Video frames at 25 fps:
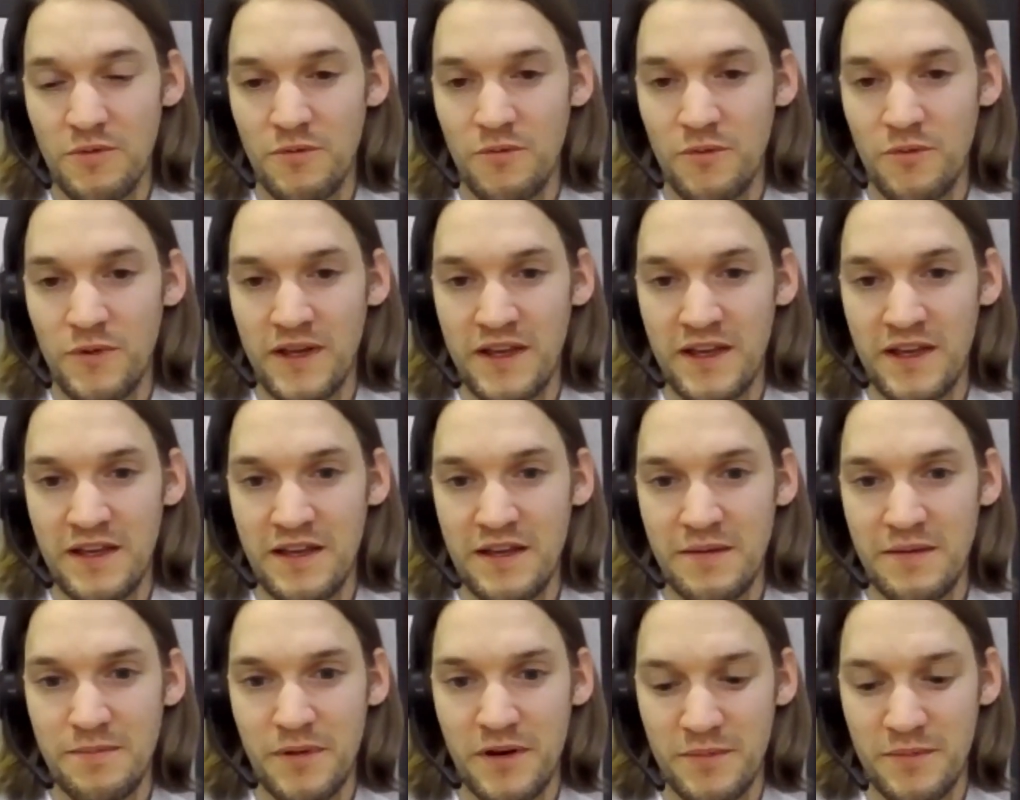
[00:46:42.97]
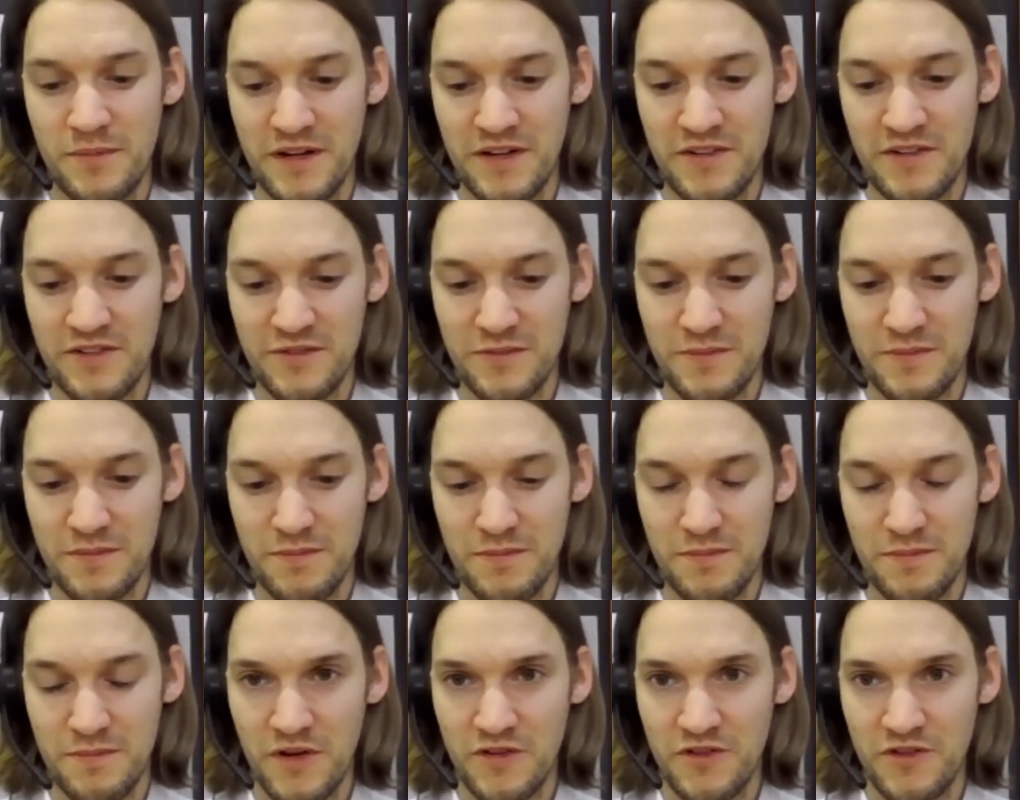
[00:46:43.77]
We published
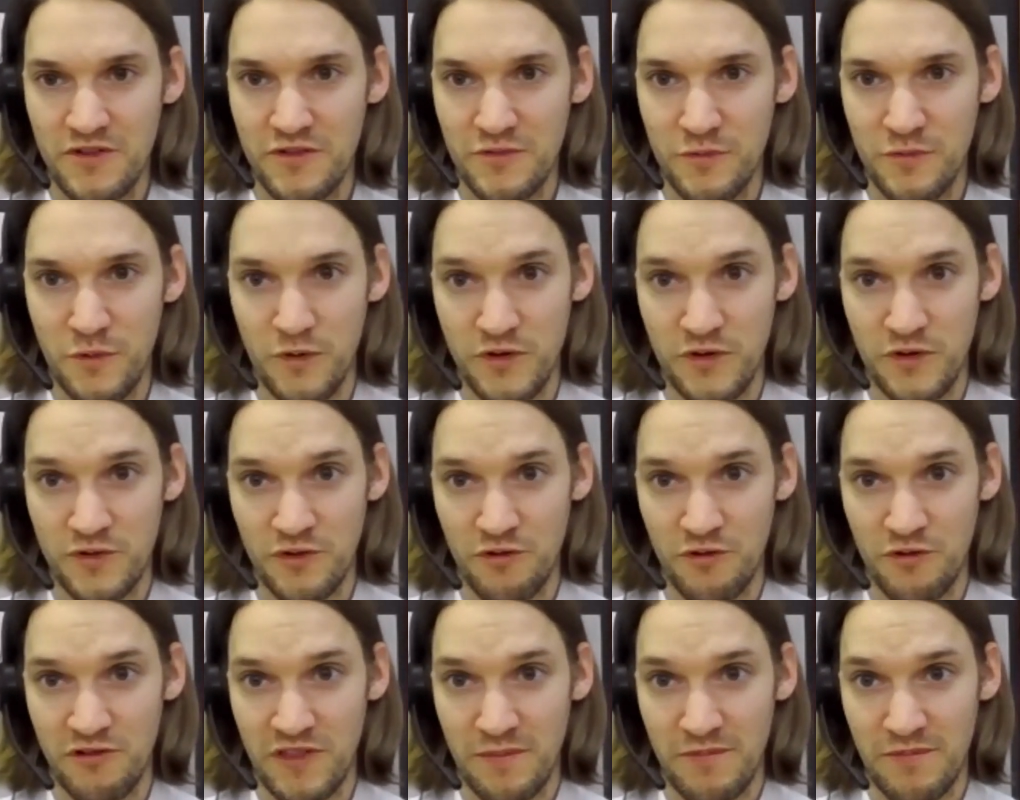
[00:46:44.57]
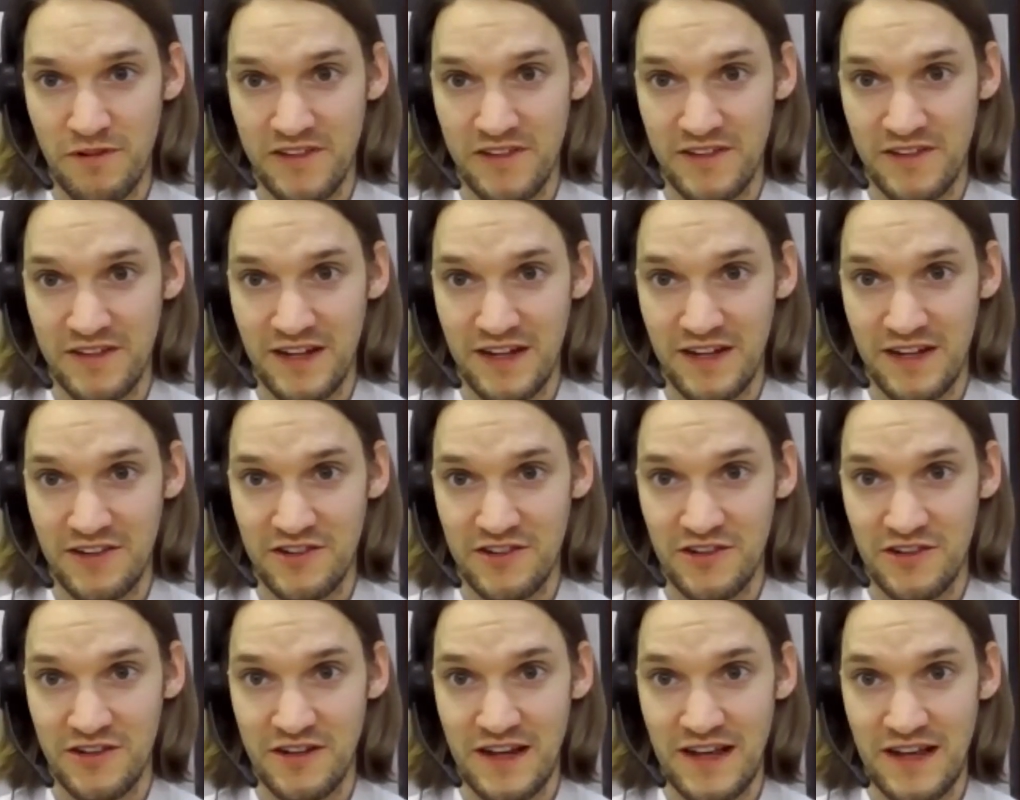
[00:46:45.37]
much of what you saw in the
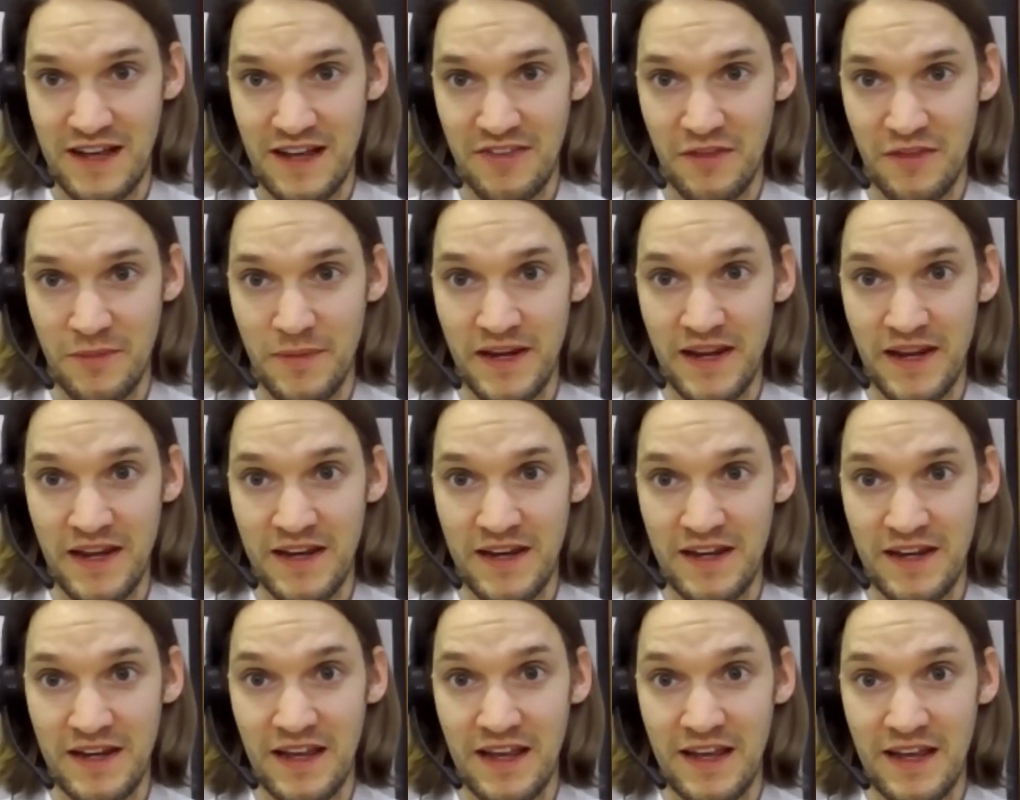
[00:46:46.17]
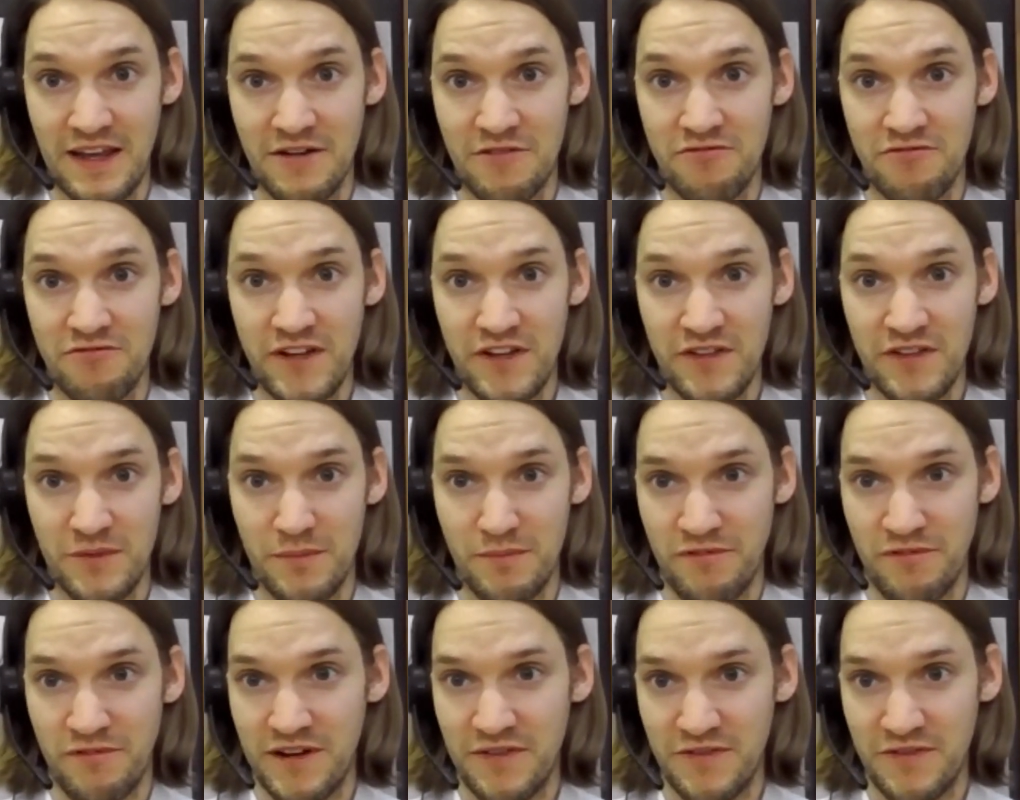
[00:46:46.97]
presentation at the beginning in a
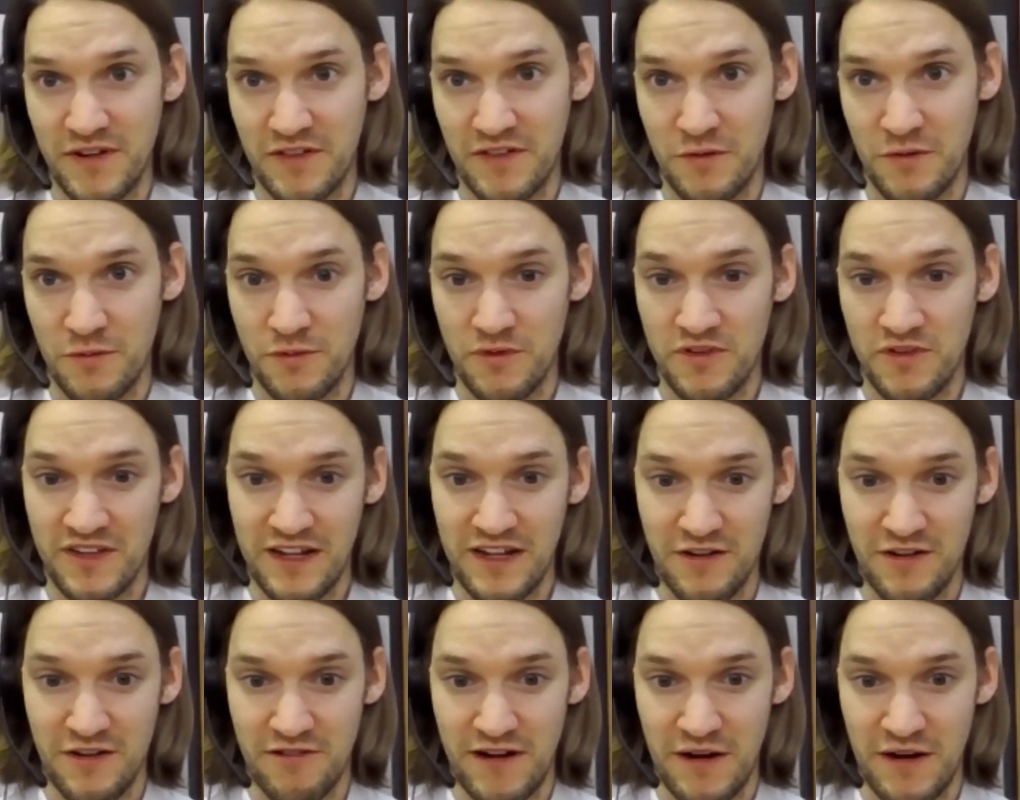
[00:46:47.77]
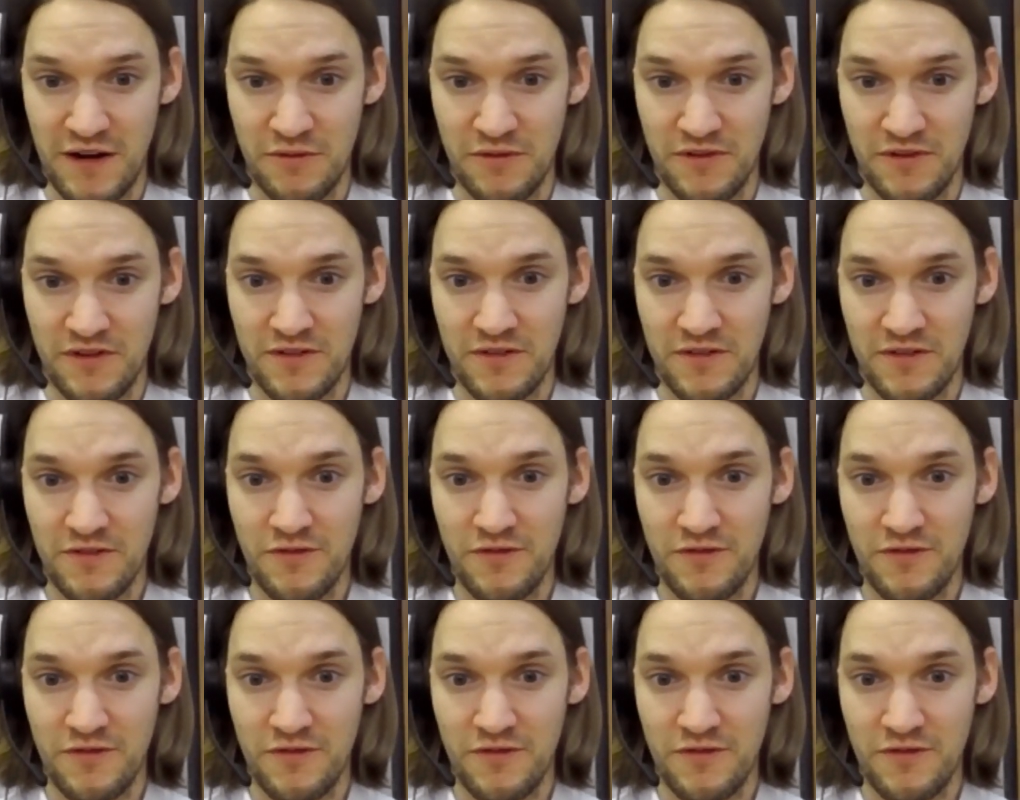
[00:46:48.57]
recent briefing that we'll send around